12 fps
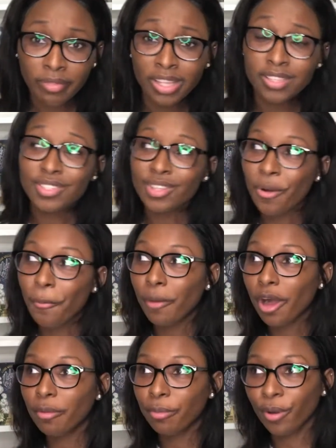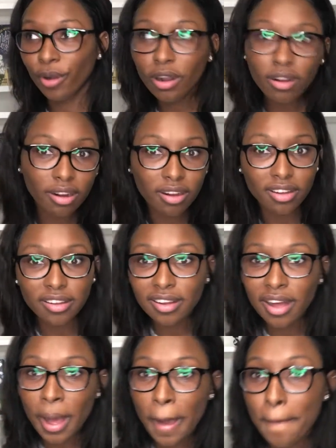And so Ma Pearl
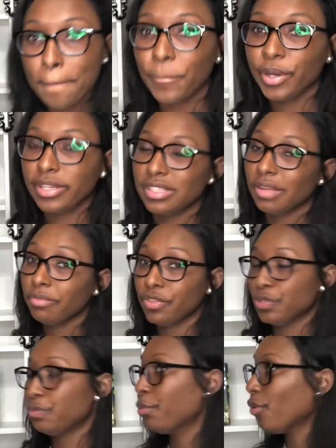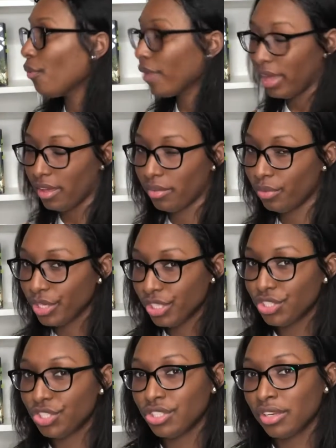brings up this point,
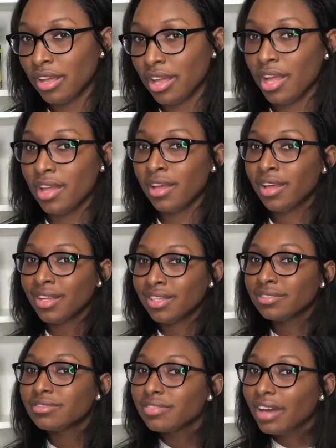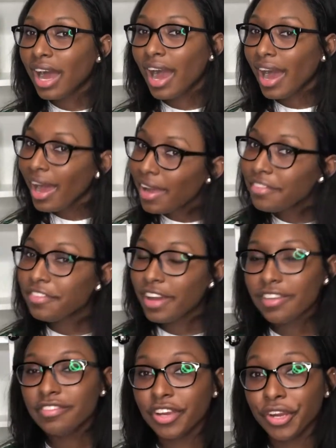which I
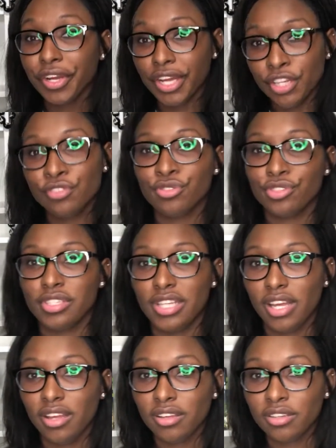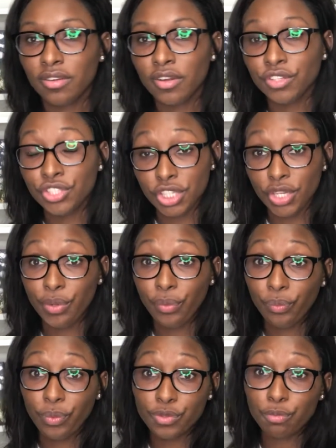find very interesting. She
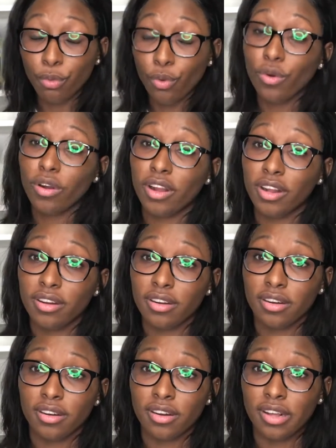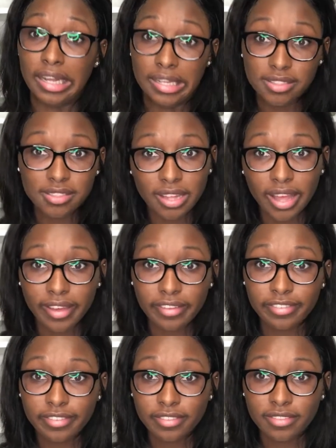was born a slave
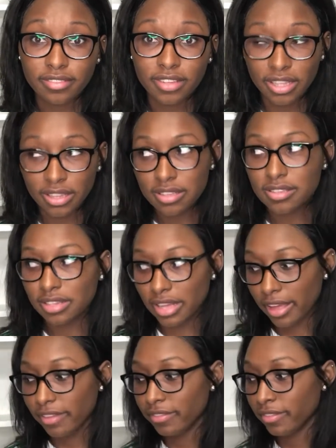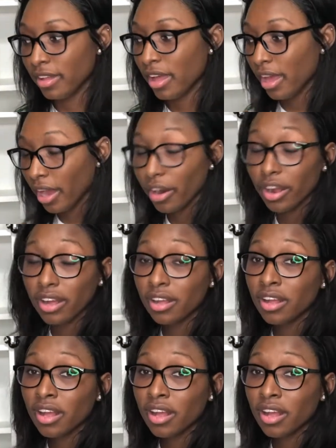in the slave era.